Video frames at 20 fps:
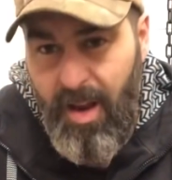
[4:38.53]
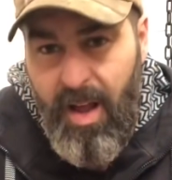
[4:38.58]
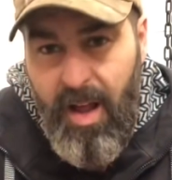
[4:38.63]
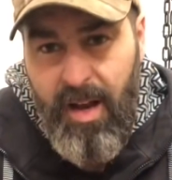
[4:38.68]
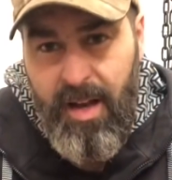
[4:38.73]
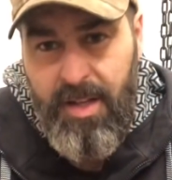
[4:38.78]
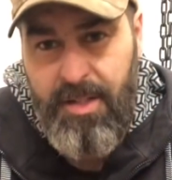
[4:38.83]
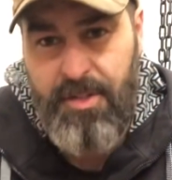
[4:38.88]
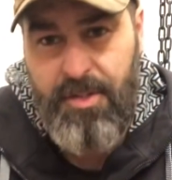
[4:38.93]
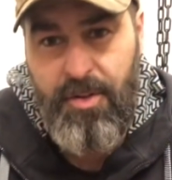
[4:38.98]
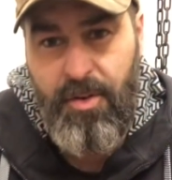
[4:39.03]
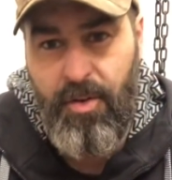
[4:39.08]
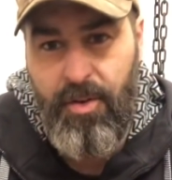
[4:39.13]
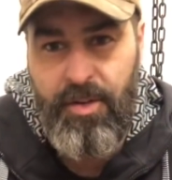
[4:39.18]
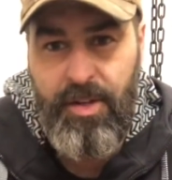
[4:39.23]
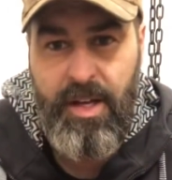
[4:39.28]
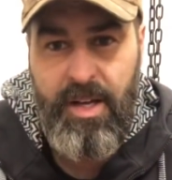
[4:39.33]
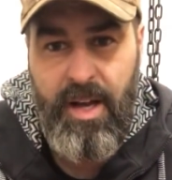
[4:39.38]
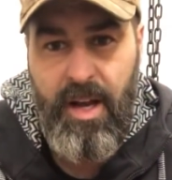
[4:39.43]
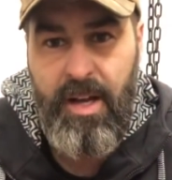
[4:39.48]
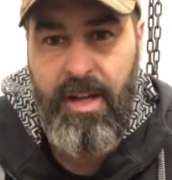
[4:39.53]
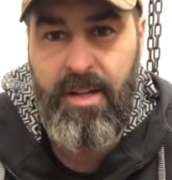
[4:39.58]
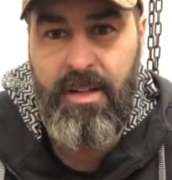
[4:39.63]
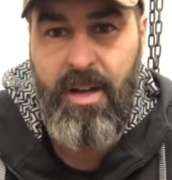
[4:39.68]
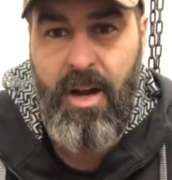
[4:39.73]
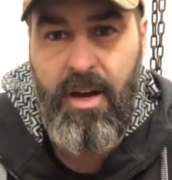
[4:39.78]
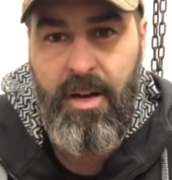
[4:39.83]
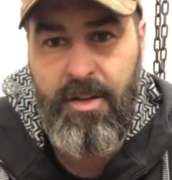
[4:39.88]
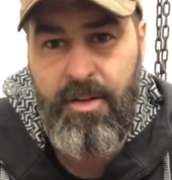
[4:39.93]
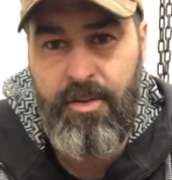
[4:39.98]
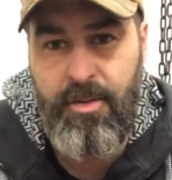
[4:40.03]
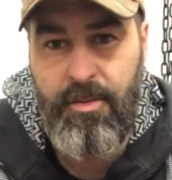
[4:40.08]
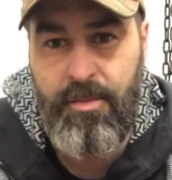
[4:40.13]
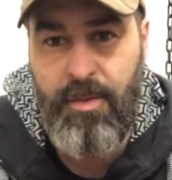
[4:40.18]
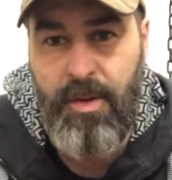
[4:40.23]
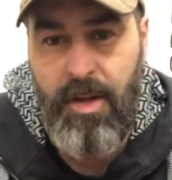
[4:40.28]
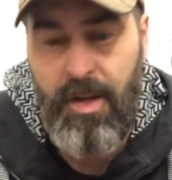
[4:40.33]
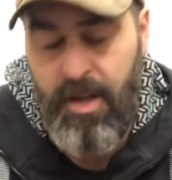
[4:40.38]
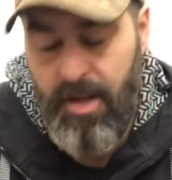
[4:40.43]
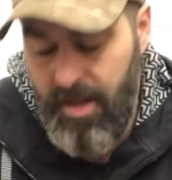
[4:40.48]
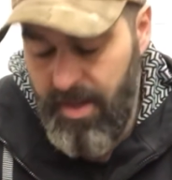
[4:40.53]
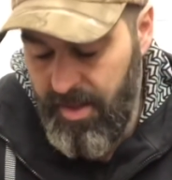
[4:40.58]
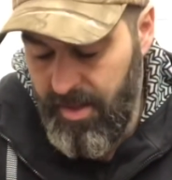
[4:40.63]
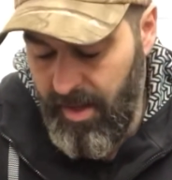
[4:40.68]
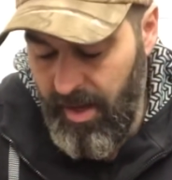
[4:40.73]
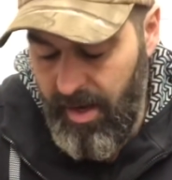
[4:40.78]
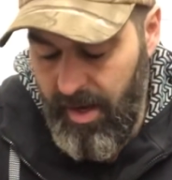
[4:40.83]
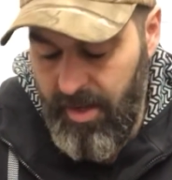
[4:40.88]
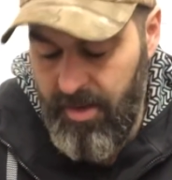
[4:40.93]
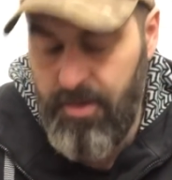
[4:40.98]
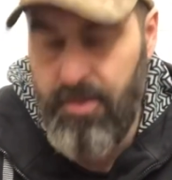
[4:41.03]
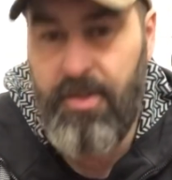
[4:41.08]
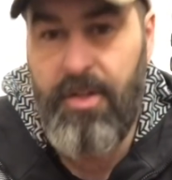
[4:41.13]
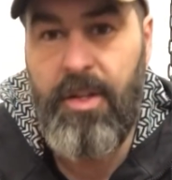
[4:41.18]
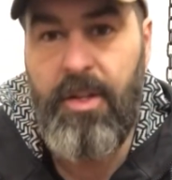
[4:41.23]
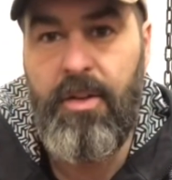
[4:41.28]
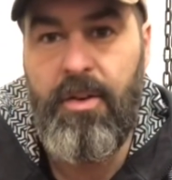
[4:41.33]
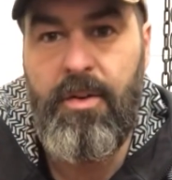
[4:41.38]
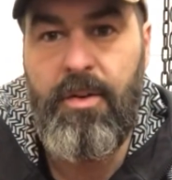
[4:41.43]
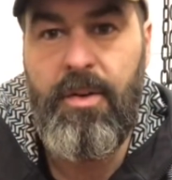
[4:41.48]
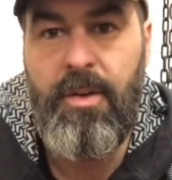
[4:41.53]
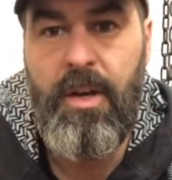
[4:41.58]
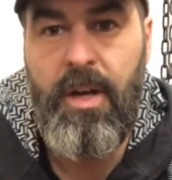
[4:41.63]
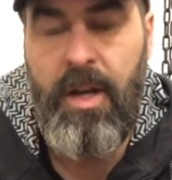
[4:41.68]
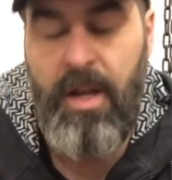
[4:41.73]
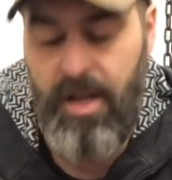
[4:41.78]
Unless you're only cutting tire tube, that I usually do.